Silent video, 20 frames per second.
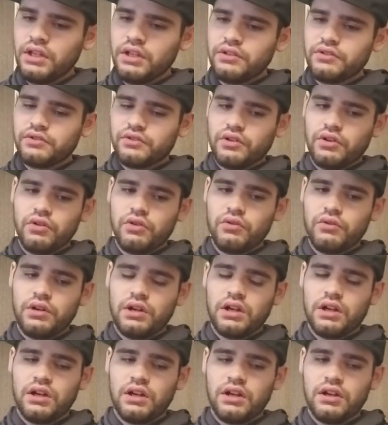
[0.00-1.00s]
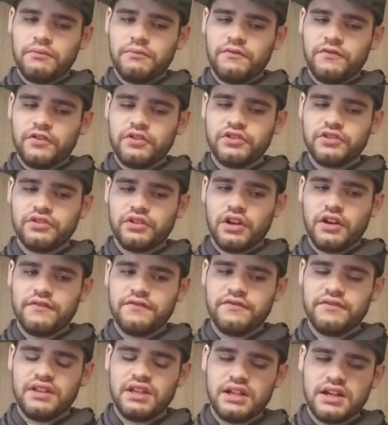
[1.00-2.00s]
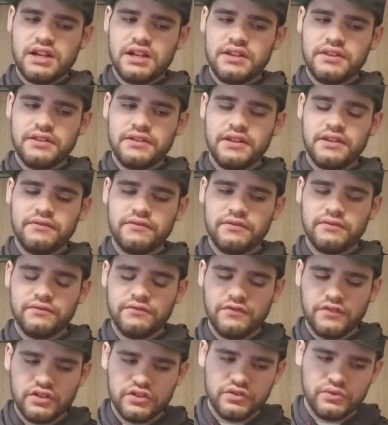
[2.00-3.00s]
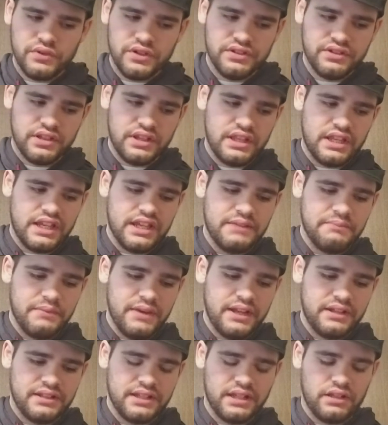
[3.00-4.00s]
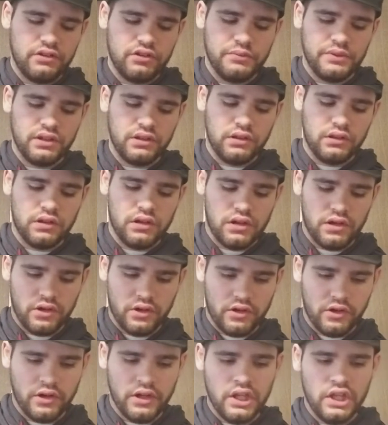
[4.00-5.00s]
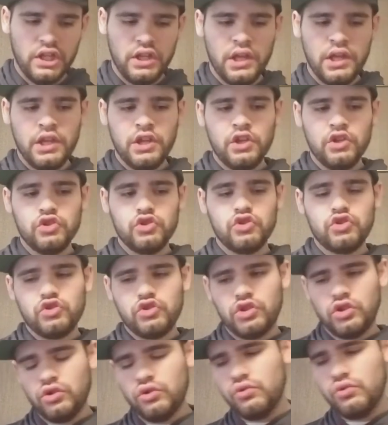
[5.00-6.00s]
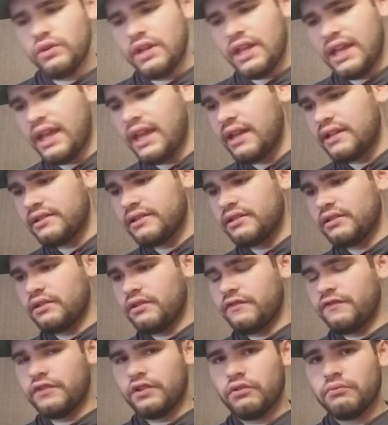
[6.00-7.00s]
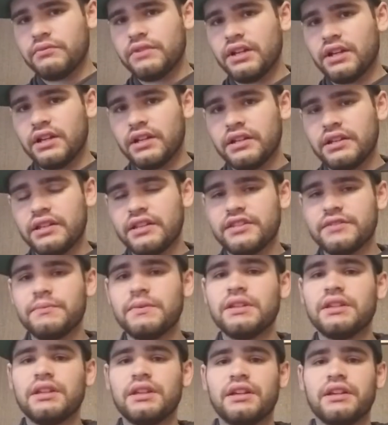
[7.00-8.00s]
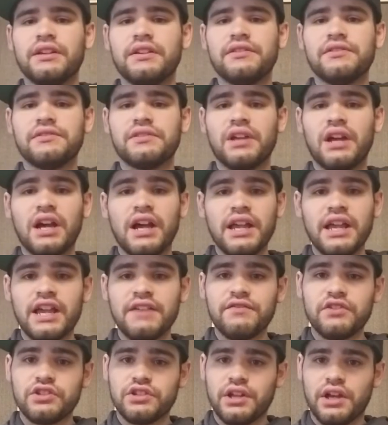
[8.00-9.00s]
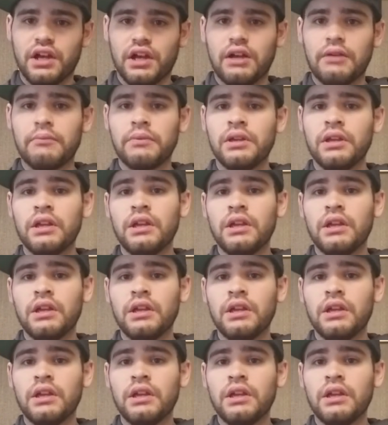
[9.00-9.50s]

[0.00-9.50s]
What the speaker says: So, first off, the first reason that it might take a little bit longer to get the film done is because I have a job.